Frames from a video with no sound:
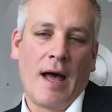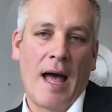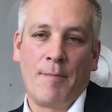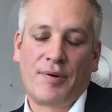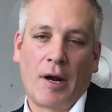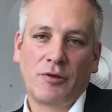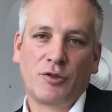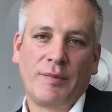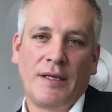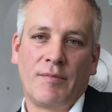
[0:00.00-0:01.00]
I'm proud
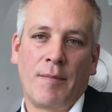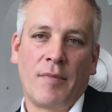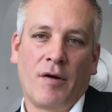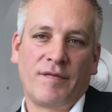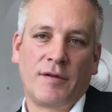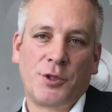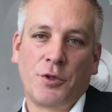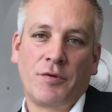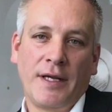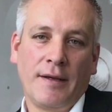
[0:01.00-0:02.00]
to be a member of the
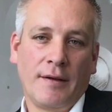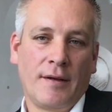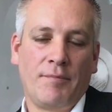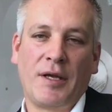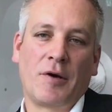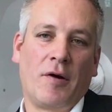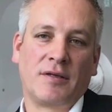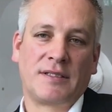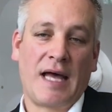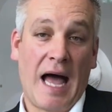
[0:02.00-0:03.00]
jury
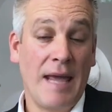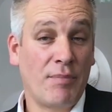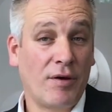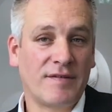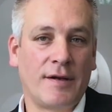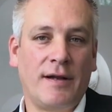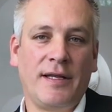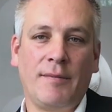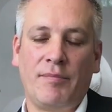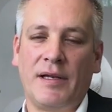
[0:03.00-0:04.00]
because I
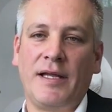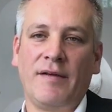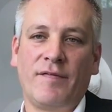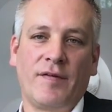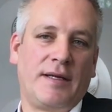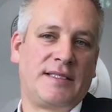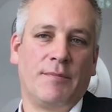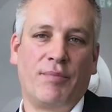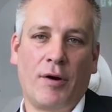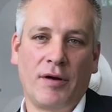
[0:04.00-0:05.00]
personally believe it's
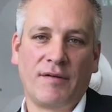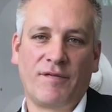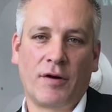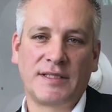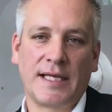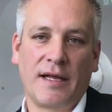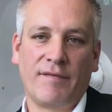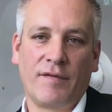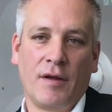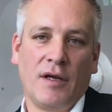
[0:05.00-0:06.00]
important for ZF